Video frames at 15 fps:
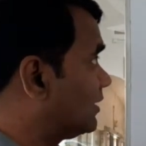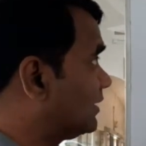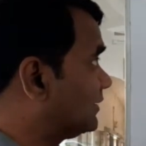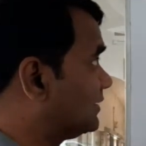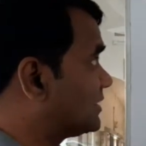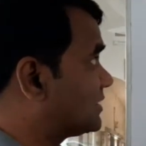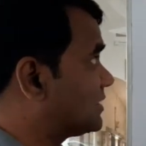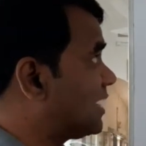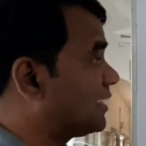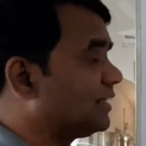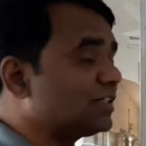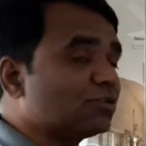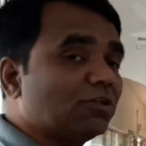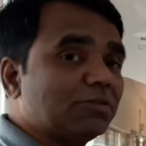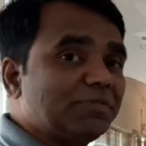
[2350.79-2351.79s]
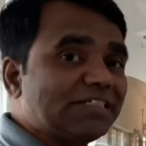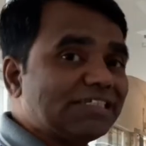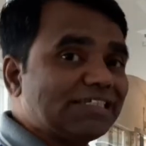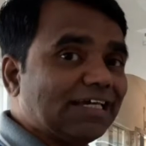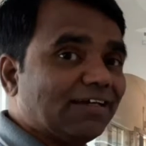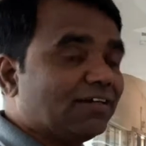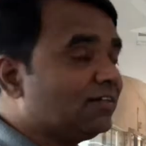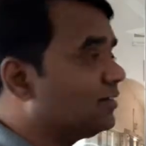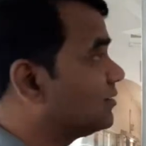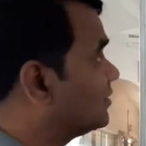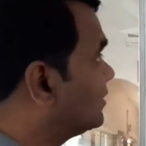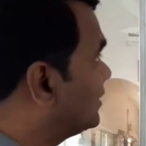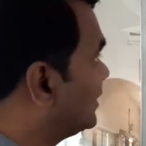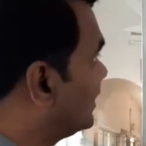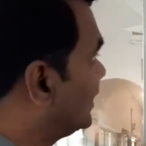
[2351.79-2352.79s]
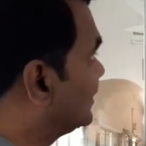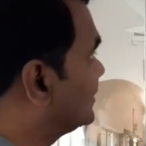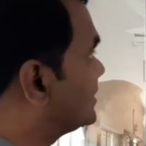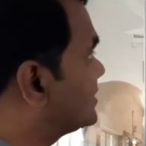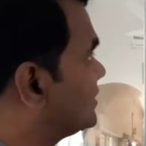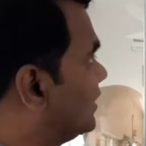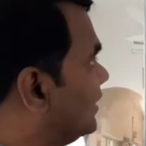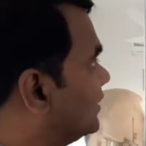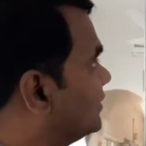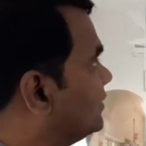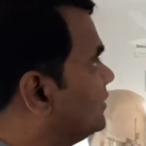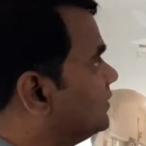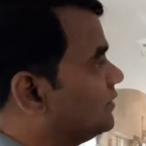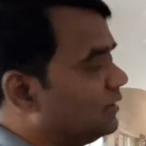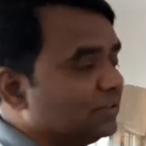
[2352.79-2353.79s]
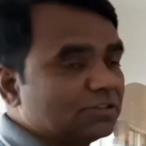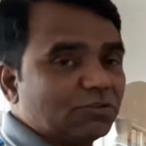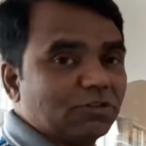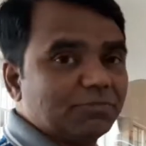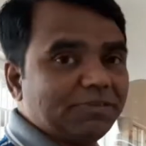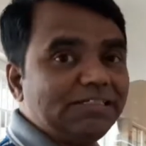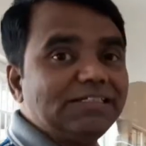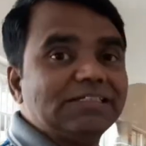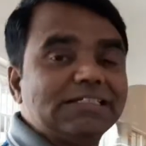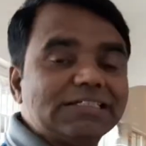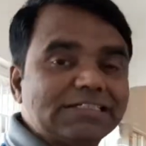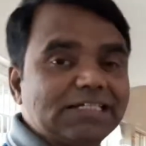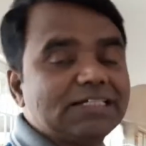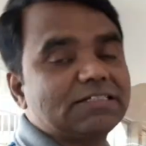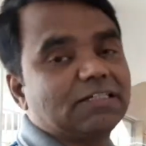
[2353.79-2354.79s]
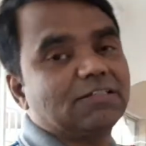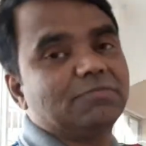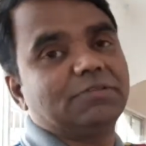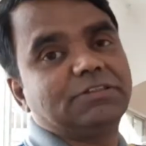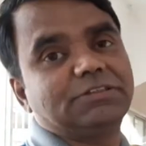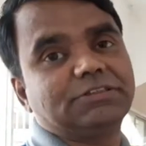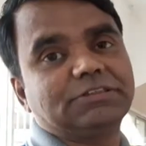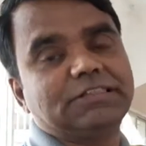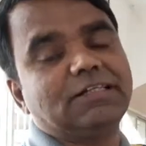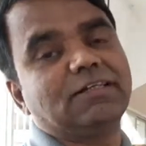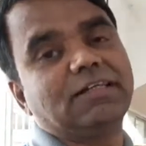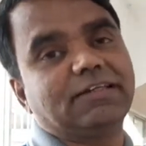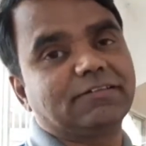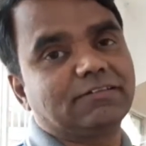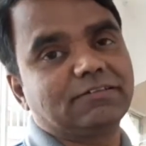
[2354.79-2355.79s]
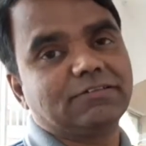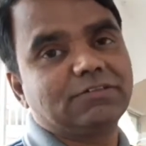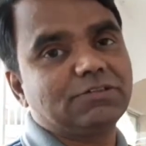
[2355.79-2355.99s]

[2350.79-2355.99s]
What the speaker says: this side is going to be 10, and this side is going to be 10 centimeters in length.